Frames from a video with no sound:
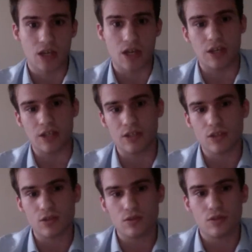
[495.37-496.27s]

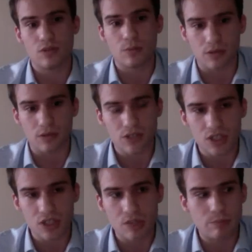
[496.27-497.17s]
into the
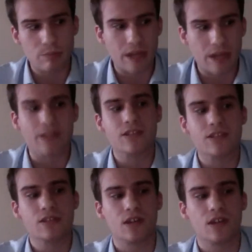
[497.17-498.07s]
Maruchi
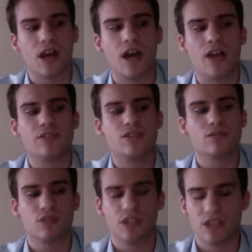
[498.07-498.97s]
plant and
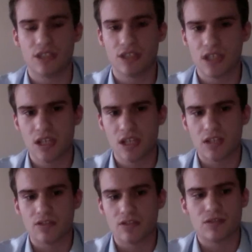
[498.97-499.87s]
released
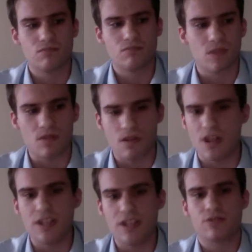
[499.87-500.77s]

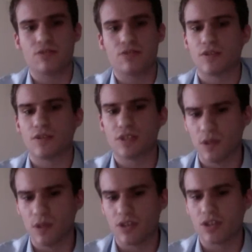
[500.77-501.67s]
liters of
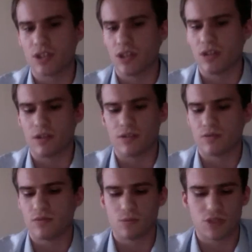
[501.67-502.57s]
sewage
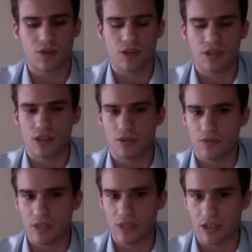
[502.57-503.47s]
which flooded a
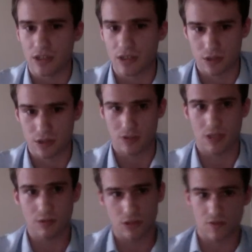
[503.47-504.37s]
village. So
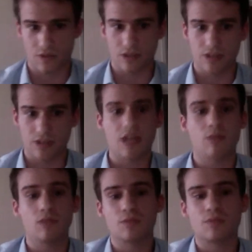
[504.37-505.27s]
that
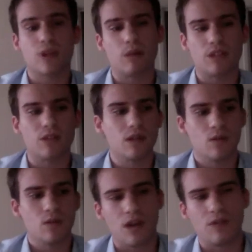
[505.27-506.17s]
was probably
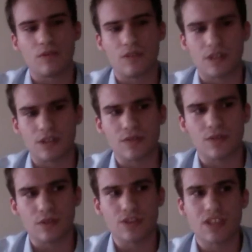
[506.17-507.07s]
one of the very
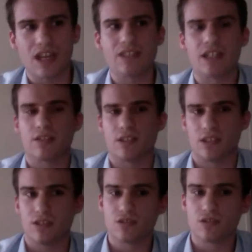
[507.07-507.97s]
first attacks on an
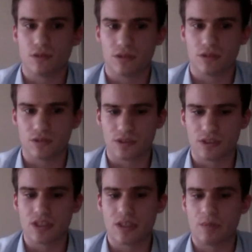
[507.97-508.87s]
industrial control
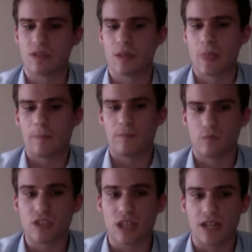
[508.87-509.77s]
system,
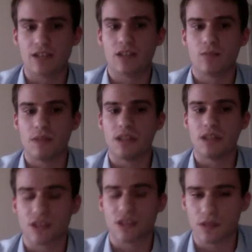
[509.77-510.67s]
which had many
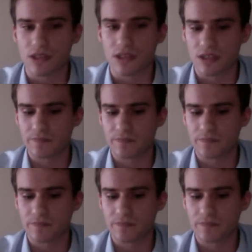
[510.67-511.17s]
consequences.